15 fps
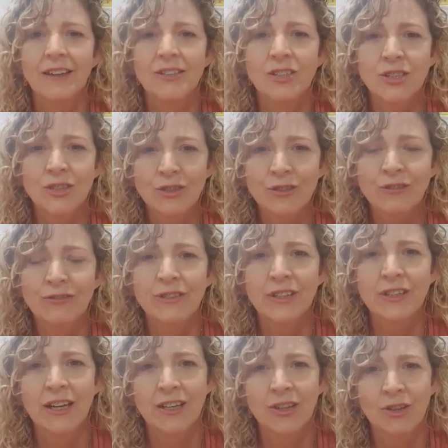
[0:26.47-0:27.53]
Do you
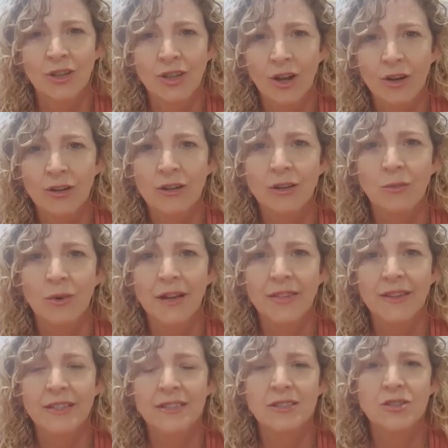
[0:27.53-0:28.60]
feel like you're the only one
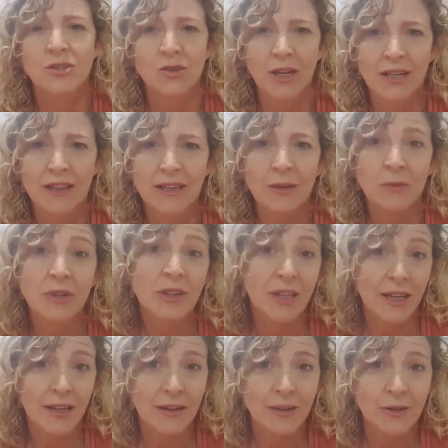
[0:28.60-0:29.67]
that's struggling with
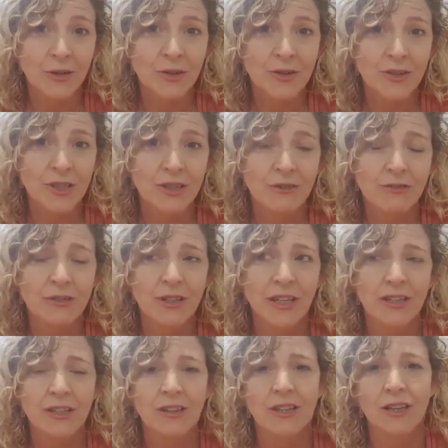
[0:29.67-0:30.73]
your health? Do you feel
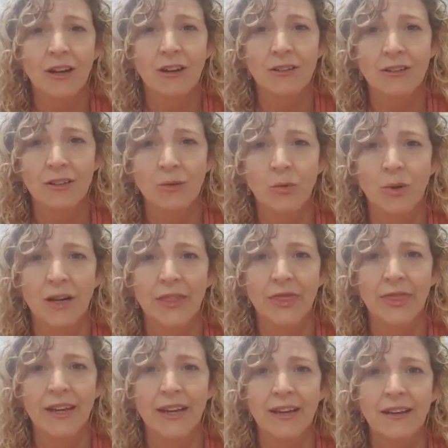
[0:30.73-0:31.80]
like you're the only one
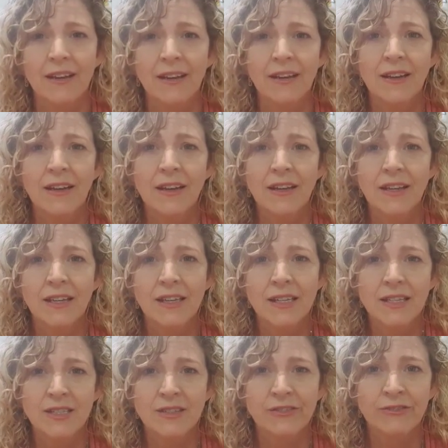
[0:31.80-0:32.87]
that
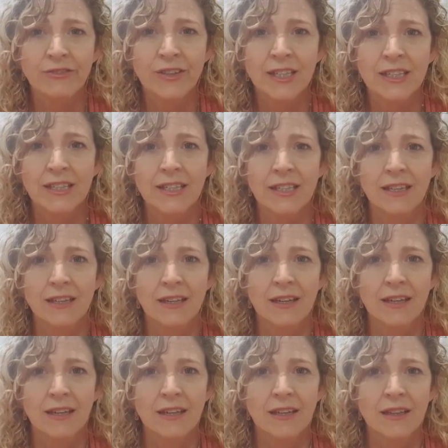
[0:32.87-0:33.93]
is feeling
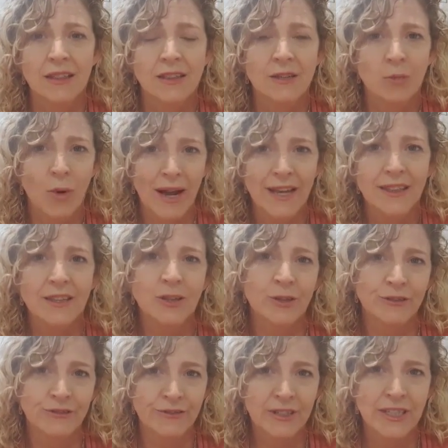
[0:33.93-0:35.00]
the way that you're
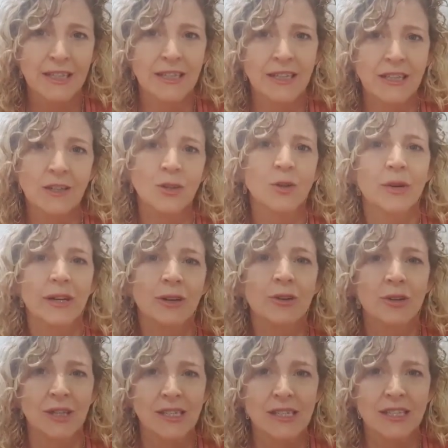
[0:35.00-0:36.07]
feeling in your
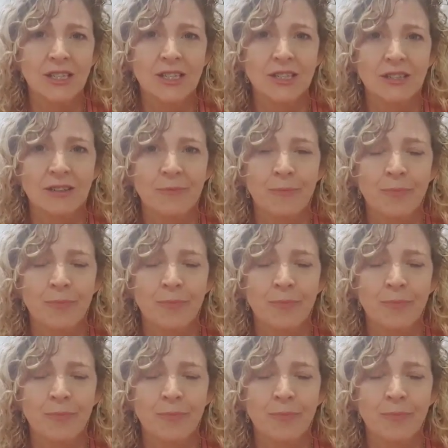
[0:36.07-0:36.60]
health condition?